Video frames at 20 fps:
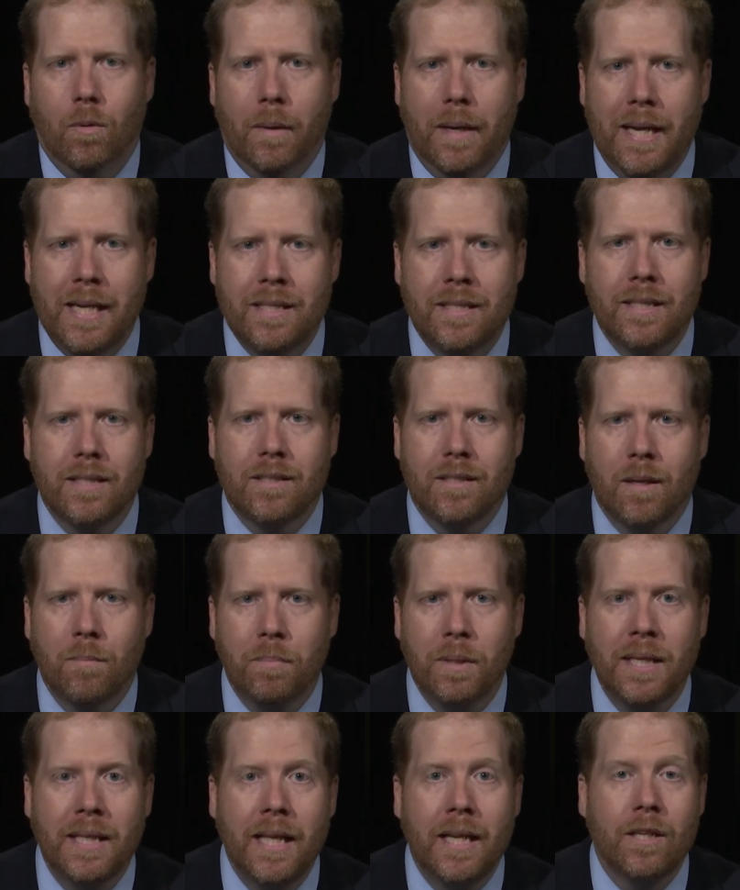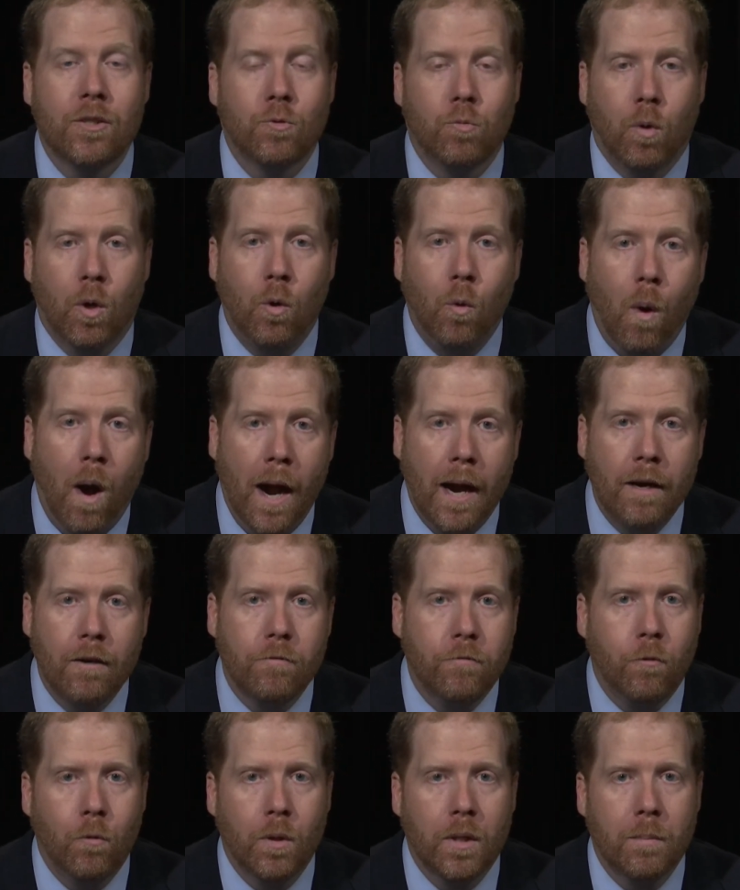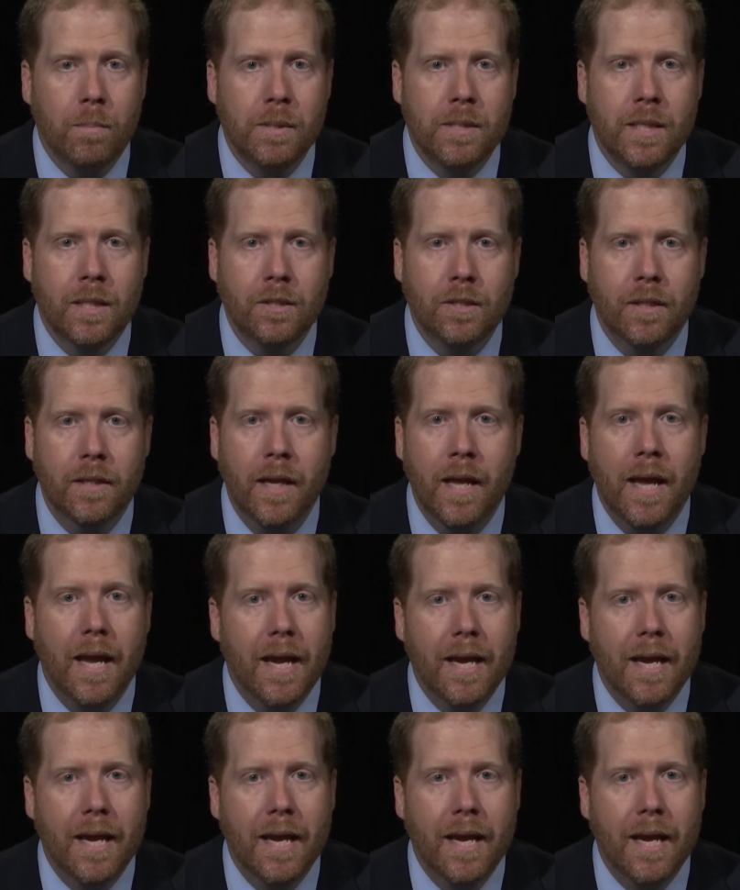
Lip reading: Is it something that is required for the position?